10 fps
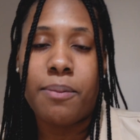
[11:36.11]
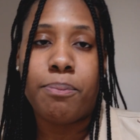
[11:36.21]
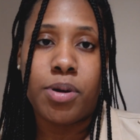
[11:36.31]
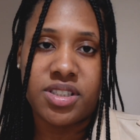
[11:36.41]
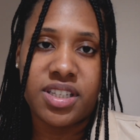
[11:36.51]

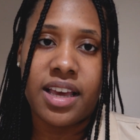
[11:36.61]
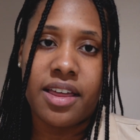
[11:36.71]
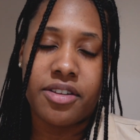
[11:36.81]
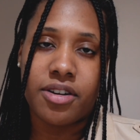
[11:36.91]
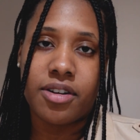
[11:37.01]
and put
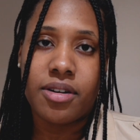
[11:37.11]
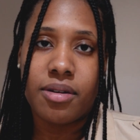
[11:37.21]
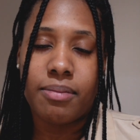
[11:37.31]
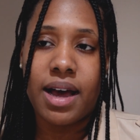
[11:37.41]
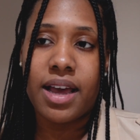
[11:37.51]

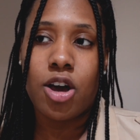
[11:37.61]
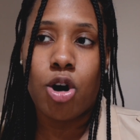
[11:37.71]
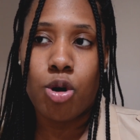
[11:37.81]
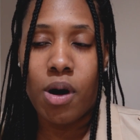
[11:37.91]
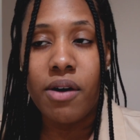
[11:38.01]
together my
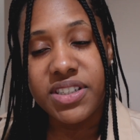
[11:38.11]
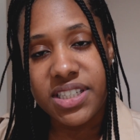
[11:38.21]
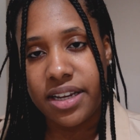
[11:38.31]
home office